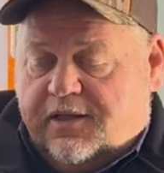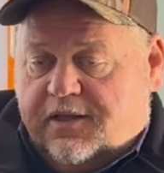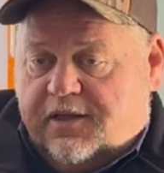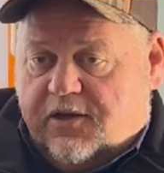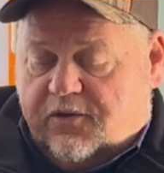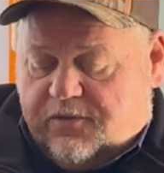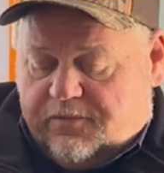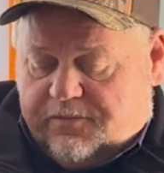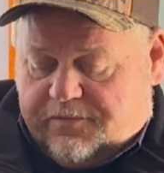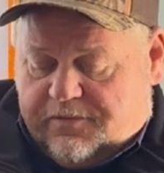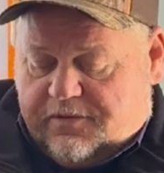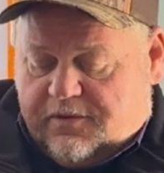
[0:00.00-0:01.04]
you
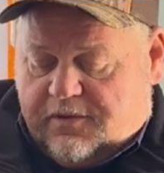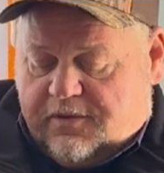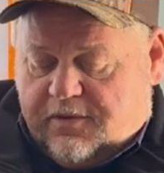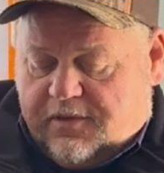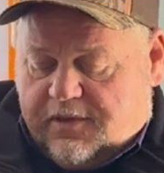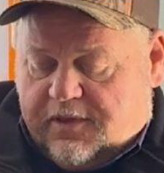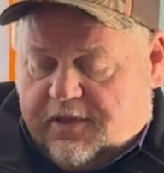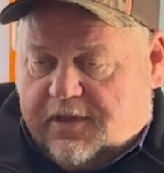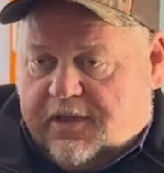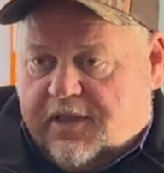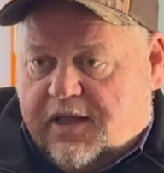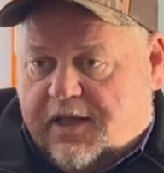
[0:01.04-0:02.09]

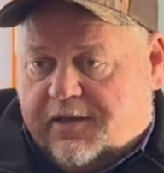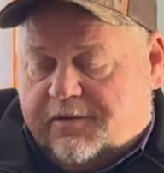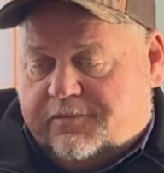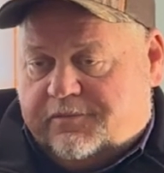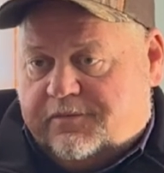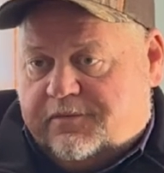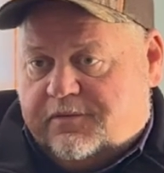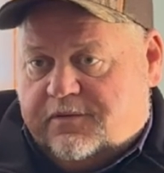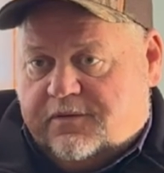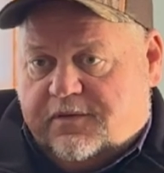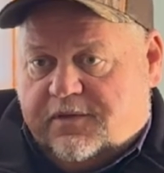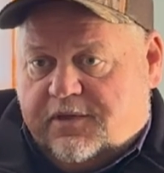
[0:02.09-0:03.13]

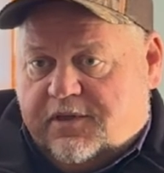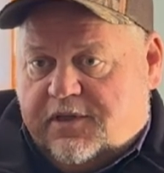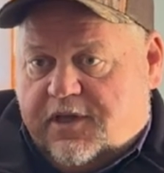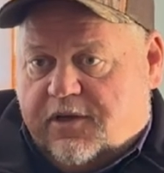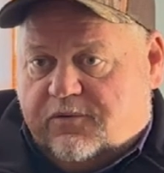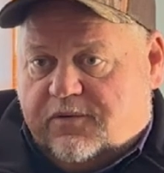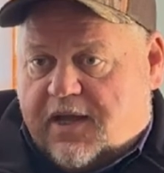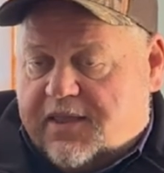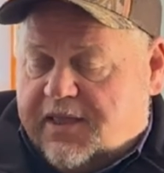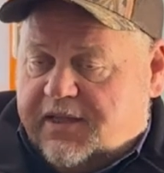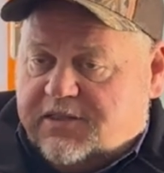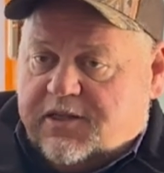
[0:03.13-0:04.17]
know, I
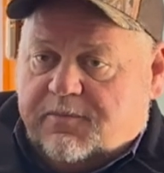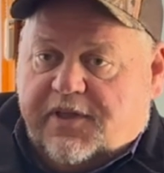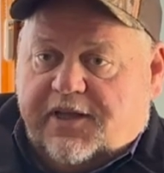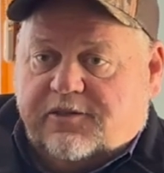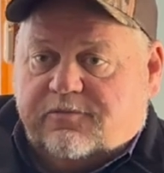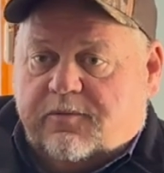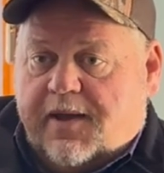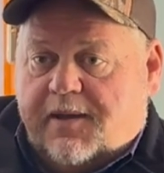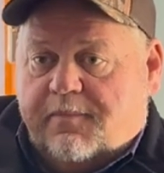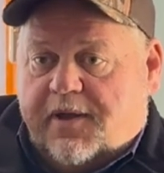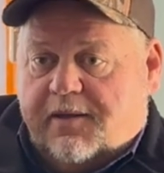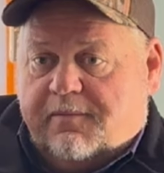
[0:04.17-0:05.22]
think some things
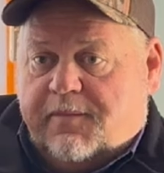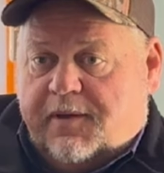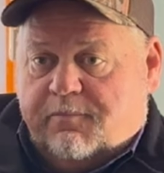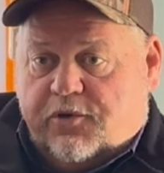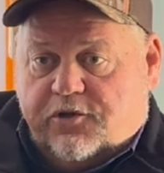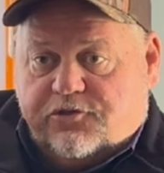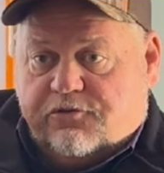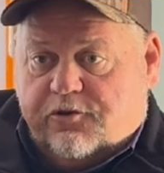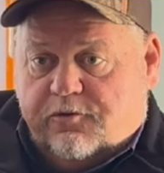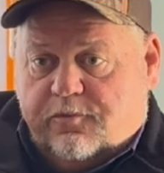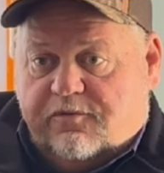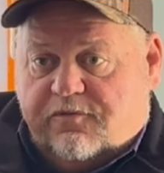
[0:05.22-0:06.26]
may have been pushed
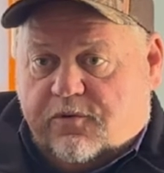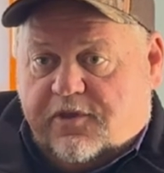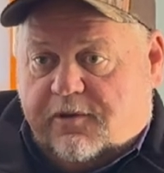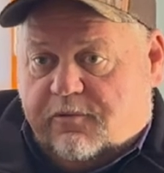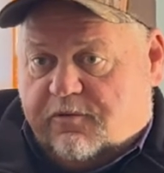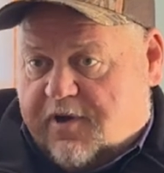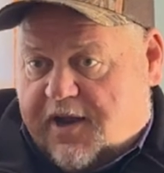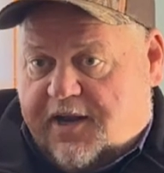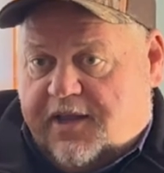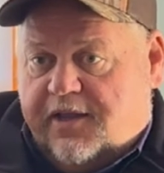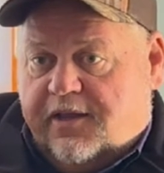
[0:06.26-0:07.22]
through before they were ready.